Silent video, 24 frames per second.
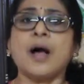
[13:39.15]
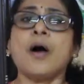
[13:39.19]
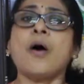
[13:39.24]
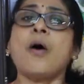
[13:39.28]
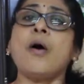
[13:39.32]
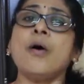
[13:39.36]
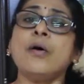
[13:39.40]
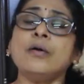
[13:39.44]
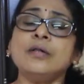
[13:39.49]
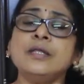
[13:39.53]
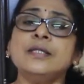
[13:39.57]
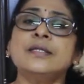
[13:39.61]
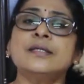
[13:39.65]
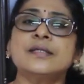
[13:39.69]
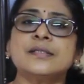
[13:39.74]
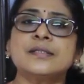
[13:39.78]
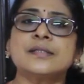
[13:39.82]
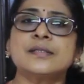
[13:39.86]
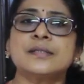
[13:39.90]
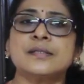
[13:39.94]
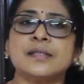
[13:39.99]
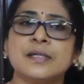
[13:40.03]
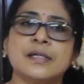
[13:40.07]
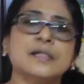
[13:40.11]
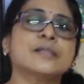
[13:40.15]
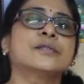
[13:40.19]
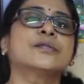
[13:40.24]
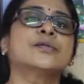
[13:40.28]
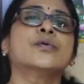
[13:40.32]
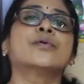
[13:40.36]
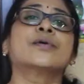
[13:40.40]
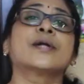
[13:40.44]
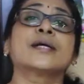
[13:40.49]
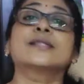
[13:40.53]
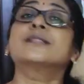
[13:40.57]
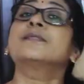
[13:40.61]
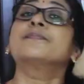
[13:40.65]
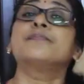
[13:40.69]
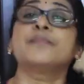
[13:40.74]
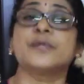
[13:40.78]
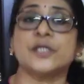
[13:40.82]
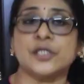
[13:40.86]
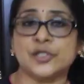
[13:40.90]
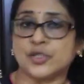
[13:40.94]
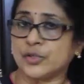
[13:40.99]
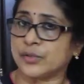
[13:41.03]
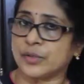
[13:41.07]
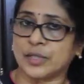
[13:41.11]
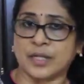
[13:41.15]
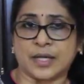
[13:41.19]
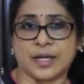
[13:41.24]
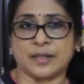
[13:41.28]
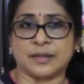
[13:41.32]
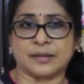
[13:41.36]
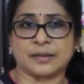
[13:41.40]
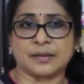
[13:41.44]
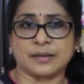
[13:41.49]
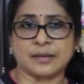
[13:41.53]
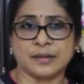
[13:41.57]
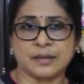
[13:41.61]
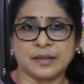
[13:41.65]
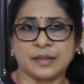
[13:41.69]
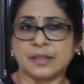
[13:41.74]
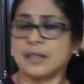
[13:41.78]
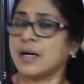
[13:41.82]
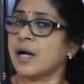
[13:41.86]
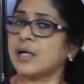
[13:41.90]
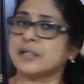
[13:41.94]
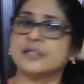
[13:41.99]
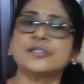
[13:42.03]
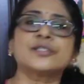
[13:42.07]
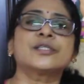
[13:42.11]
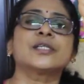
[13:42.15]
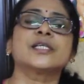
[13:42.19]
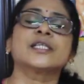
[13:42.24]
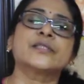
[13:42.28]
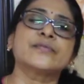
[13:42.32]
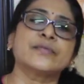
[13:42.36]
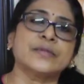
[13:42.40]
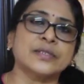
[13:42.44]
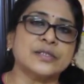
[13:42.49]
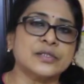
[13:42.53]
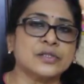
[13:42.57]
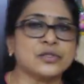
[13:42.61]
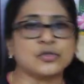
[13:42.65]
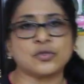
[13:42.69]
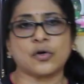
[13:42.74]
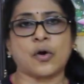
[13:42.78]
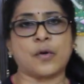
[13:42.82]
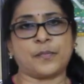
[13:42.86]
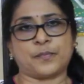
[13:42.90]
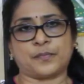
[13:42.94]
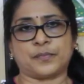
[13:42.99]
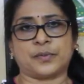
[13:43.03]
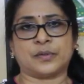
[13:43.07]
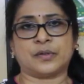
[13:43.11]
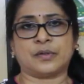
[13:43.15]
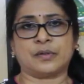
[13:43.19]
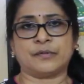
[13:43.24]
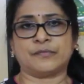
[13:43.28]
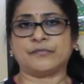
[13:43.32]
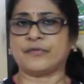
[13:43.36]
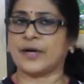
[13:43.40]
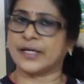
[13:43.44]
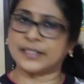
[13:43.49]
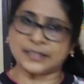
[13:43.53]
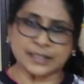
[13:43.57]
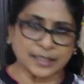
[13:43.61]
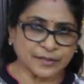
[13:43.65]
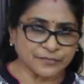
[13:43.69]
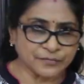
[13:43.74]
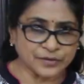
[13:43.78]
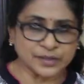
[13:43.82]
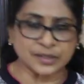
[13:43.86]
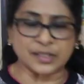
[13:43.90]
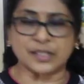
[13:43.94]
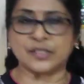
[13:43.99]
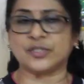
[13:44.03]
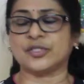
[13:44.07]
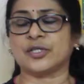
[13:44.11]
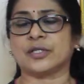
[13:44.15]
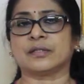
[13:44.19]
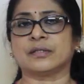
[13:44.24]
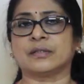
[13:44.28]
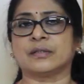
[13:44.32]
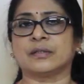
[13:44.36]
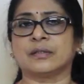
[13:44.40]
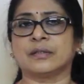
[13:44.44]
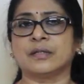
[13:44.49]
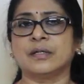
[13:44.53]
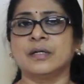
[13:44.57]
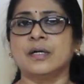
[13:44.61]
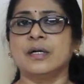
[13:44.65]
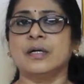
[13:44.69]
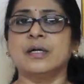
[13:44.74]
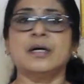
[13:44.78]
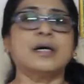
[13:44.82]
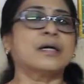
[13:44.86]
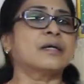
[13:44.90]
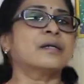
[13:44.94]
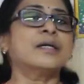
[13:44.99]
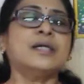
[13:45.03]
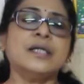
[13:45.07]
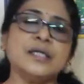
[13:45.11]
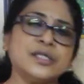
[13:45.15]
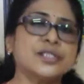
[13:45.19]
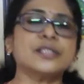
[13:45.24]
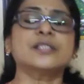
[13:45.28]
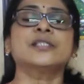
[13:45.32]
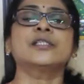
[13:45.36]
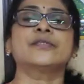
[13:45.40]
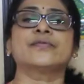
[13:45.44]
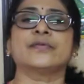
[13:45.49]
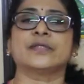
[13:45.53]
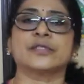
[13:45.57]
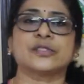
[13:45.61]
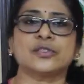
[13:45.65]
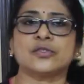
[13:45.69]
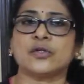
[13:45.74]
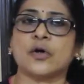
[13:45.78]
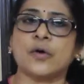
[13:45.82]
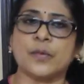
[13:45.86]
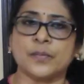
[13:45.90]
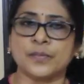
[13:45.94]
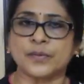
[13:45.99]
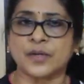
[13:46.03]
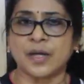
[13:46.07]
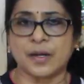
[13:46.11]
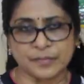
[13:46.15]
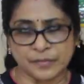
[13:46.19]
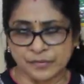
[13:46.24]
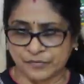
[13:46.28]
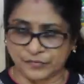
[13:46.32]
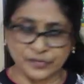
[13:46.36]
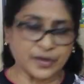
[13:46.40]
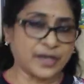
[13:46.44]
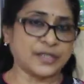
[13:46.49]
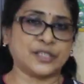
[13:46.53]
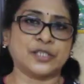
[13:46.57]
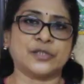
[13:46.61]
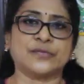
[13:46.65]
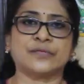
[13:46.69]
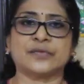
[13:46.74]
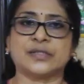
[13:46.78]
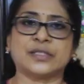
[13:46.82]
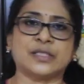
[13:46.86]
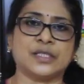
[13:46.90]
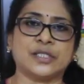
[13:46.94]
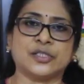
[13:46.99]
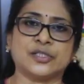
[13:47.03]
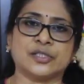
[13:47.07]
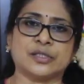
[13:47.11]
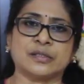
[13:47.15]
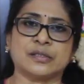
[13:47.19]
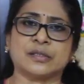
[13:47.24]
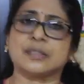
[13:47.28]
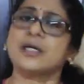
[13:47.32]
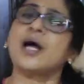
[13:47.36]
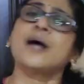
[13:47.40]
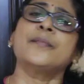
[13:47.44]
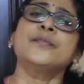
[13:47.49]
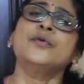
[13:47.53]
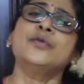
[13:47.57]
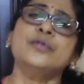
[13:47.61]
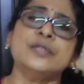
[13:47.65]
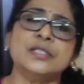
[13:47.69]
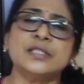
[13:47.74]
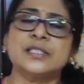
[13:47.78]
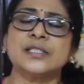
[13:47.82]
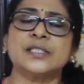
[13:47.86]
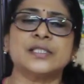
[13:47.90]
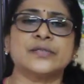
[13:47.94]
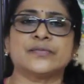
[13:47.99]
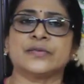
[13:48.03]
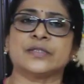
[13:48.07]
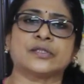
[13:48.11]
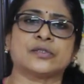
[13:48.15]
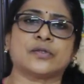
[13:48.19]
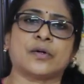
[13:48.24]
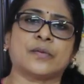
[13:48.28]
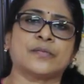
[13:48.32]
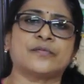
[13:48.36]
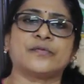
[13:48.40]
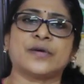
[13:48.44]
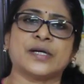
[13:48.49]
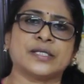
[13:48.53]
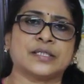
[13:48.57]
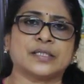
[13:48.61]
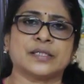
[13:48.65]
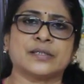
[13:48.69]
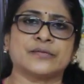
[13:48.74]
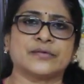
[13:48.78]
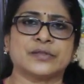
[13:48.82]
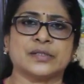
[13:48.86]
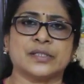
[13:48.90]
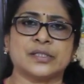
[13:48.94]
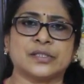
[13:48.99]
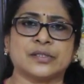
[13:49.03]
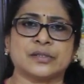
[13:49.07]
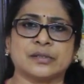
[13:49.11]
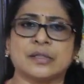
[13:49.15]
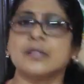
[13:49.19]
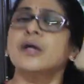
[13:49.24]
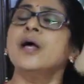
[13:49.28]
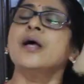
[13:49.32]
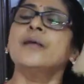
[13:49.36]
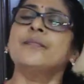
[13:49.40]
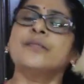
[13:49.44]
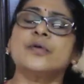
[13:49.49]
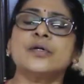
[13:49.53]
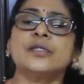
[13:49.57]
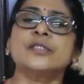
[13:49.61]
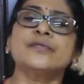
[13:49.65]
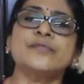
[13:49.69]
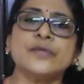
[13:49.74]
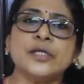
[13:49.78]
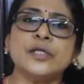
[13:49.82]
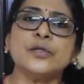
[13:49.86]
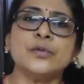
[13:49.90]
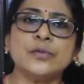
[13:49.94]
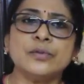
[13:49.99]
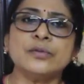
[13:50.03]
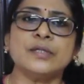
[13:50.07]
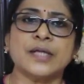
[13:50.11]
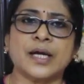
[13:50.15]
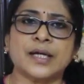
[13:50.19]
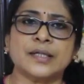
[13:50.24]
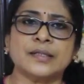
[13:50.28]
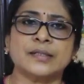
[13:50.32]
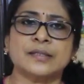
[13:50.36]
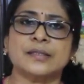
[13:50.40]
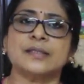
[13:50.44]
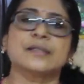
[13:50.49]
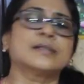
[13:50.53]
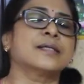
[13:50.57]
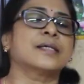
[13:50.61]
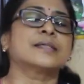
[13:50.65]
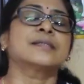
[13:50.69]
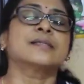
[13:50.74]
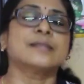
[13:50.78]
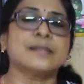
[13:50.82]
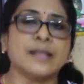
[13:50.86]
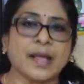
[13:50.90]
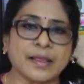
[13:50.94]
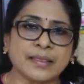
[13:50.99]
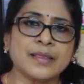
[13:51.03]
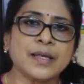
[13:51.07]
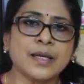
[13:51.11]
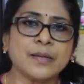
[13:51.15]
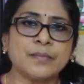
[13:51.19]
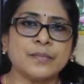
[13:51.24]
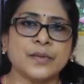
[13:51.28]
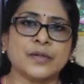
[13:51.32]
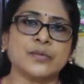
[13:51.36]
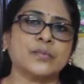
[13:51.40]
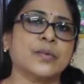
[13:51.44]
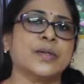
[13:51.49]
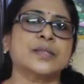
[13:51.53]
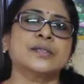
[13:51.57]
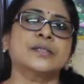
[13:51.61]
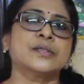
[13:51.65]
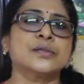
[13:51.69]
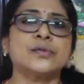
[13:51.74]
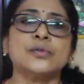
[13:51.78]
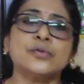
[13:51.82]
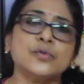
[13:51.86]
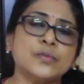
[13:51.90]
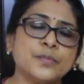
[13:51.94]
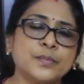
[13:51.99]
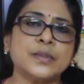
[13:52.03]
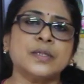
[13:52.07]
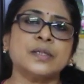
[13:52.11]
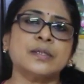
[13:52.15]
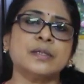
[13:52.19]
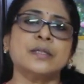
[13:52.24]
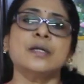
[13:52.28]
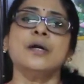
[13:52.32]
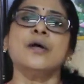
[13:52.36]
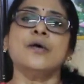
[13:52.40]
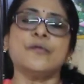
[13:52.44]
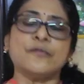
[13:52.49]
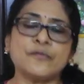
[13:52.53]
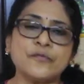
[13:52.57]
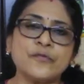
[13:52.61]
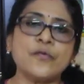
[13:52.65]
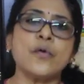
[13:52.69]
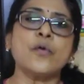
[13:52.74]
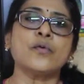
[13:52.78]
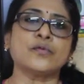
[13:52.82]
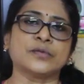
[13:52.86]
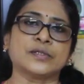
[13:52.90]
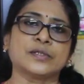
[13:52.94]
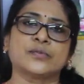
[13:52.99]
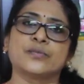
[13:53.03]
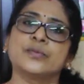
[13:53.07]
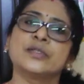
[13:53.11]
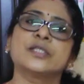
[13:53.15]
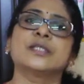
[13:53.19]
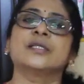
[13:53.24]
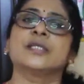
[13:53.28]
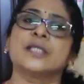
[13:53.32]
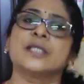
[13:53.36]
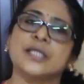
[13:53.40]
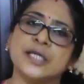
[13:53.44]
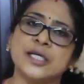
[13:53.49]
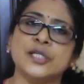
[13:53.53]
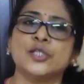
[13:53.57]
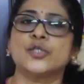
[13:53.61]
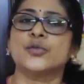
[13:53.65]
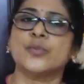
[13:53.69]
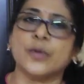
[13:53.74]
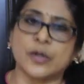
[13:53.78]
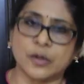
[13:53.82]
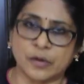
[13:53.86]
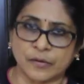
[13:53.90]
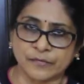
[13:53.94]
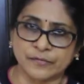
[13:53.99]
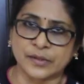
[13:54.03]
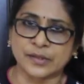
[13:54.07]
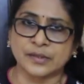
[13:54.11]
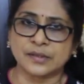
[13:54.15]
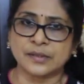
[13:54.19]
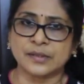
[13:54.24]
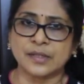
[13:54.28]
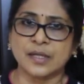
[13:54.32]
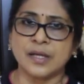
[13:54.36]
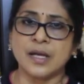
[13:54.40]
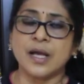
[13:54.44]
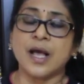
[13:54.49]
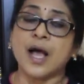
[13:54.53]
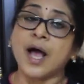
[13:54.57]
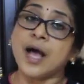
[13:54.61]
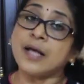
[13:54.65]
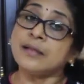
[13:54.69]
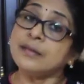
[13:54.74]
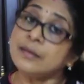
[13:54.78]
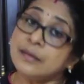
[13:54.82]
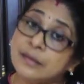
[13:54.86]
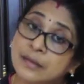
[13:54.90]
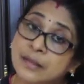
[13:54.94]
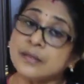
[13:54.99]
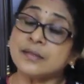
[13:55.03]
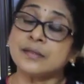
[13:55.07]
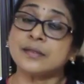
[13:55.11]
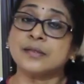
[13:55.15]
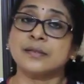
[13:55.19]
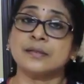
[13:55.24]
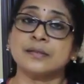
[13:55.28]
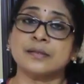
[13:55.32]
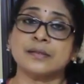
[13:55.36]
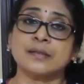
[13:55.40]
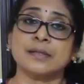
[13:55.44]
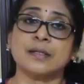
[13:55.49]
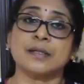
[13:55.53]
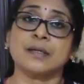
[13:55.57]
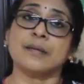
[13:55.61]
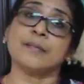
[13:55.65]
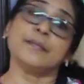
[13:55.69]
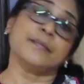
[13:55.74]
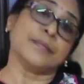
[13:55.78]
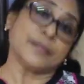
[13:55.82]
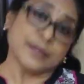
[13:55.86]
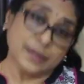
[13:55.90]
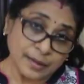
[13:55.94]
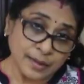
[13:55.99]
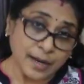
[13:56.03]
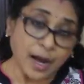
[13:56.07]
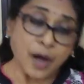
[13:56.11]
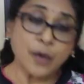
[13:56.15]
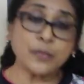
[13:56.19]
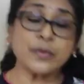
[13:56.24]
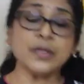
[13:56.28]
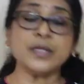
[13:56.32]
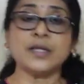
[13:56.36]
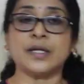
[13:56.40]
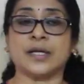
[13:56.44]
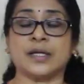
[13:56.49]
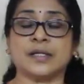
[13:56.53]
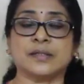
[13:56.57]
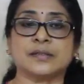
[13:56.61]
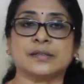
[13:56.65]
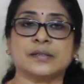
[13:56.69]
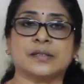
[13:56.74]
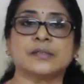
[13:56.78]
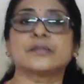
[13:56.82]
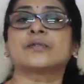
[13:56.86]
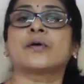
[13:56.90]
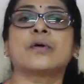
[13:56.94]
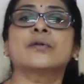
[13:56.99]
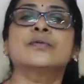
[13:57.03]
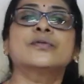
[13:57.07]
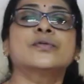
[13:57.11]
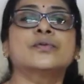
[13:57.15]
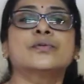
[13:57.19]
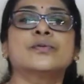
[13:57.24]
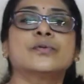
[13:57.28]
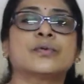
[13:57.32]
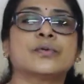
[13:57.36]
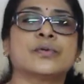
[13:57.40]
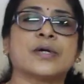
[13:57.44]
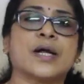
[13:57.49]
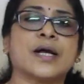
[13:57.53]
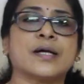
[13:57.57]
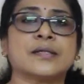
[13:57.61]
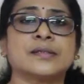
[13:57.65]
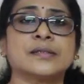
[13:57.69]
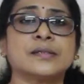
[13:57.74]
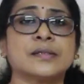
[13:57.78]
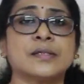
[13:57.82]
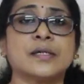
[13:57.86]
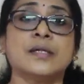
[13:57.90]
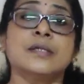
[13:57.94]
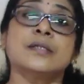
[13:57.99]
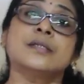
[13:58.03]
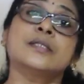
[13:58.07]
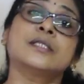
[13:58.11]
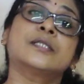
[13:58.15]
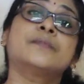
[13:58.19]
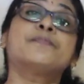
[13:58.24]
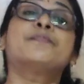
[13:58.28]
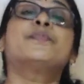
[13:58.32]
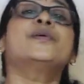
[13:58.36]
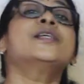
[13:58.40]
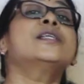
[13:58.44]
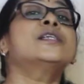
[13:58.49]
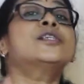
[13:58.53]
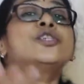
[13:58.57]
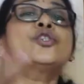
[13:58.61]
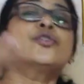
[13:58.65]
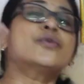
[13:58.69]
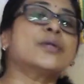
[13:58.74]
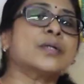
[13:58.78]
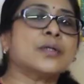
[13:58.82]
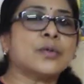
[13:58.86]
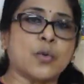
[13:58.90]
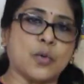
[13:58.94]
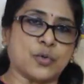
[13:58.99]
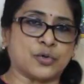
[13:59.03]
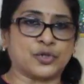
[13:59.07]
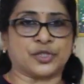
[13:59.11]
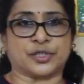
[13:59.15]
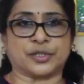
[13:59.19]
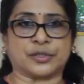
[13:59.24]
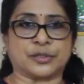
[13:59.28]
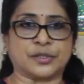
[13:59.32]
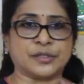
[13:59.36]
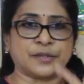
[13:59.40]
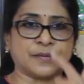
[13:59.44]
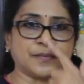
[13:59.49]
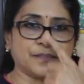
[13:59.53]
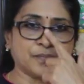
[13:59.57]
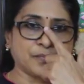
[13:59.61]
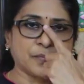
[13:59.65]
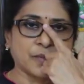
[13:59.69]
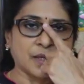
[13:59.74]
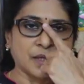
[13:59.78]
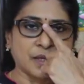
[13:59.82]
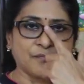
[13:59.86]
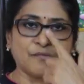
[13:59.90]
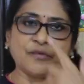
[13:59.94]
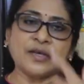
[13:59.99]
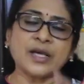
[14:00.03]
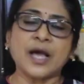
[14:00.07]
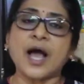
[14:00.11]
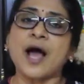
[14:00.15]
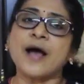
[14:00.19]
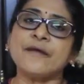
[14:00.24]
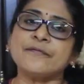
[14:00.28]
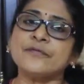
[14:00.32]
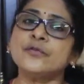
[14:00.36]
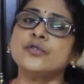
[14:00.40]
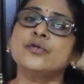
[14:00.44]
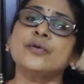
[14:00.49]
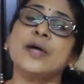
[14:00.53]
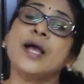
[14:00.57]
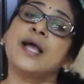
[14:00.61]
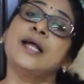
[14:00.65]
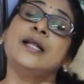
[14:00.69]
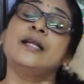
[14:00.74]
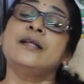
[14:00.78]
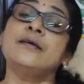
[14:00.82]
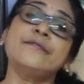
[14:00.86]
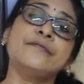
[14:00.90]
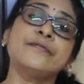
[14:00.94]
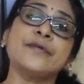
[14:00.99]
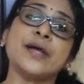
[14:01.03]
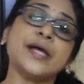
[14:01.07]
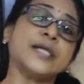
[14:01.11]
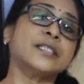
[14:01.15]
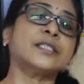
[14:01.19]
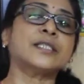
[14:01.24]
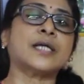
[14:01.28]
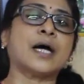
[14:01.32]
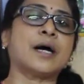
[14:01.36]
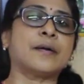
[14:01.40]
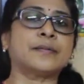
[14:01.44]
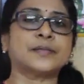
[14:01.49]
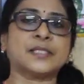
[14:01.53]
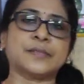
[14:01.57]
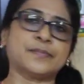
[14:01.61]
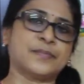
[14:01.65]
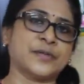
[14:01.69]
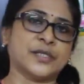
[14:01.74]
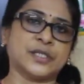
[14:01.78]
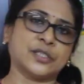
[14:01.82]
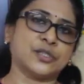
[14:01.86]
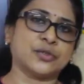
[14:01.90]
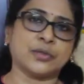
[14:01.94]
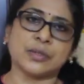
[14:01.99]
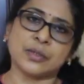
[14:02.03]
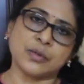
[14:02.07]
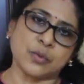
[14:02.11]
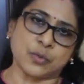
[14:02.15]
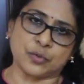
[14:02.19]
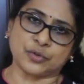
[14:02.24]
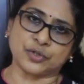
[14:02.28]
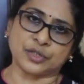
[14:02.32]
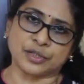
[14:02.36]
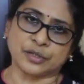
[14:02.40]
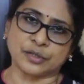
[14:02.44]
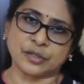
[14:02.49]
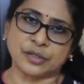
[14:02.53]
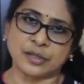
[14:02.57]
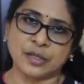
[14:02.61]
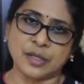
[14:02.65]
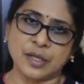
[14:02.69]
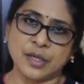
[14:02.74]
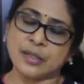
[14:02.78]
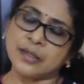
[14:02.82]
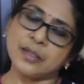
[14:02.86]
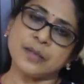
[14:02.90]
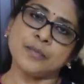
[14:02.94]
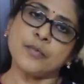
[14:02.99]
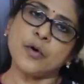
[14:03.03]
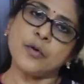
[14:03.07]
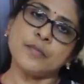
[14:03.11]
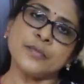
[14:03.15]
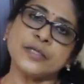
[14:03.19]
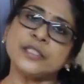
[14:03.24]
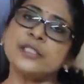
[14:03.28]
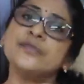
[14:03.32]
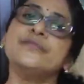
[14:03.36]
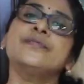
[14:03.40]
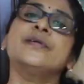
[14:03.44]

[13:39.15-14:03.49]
All this is known as spiritual health. Countries will stop fighting with each other, religions will stop fighting with each other, communities will stop fighting with each other, because we know that there's nothing but one super force within each one of us. And this nowadays is also known as spiritual quotient. We have to elevate our spiritual quotient. The moment